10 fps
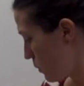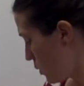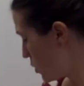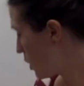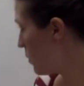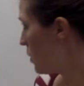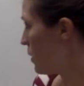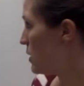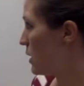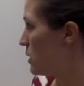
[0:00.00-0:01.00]
So let me
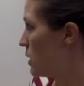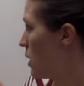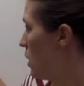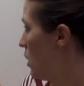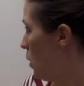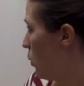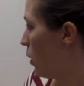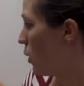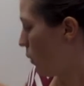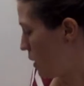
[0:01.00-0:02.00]
erase this.
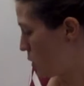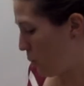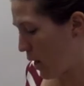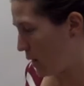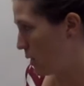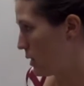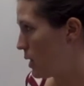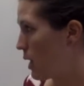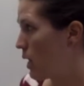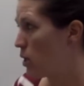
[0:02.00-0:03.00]
We're going to practice
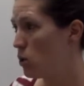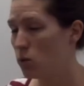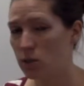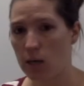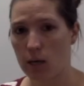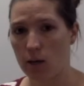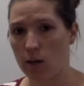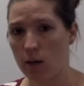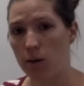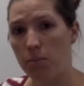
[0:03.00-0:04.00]
today using
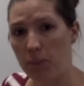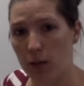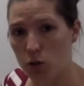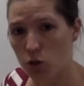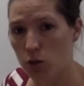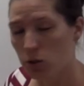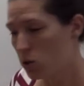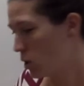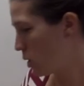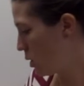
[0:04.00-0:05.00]
pictures,